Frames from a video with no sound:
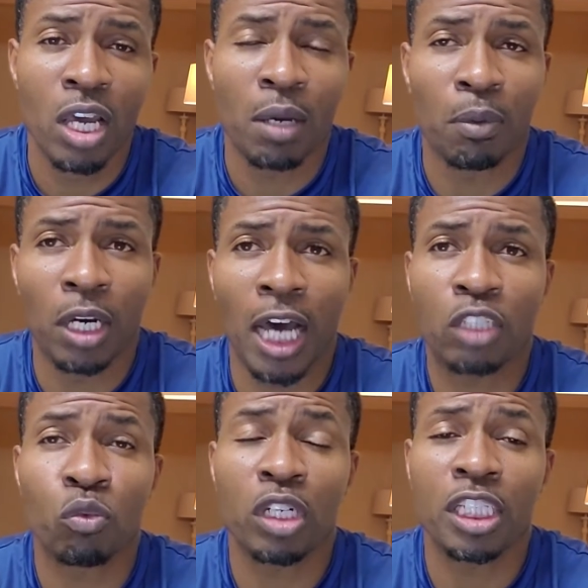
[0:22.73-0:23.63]
But I just
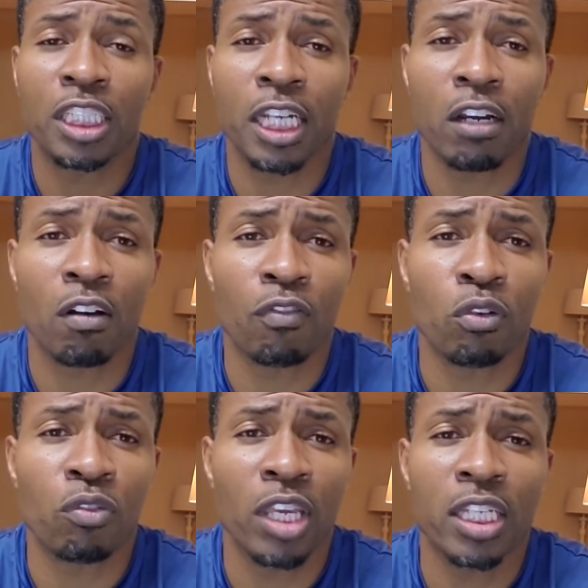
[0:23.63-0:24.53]
wanted to share a few
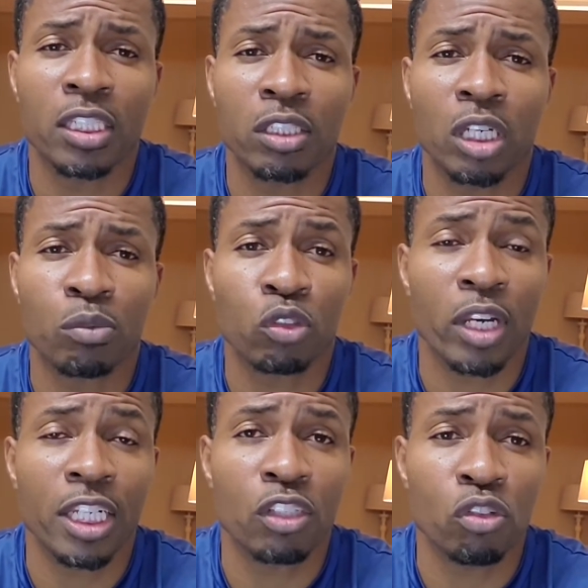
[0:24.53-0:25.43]
things and jump straight
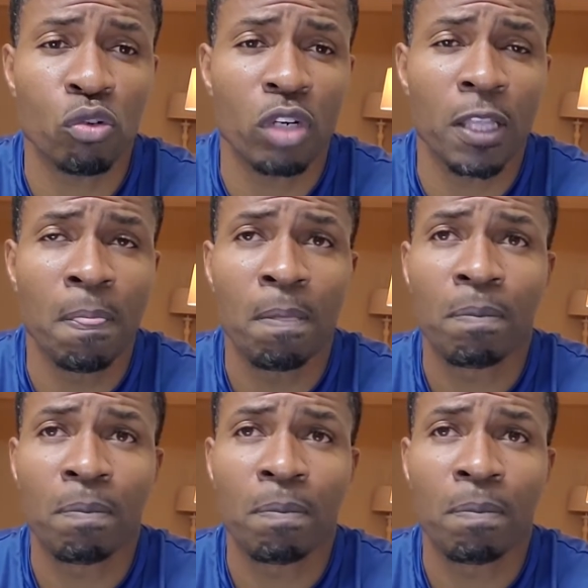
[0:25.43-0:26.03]
into it.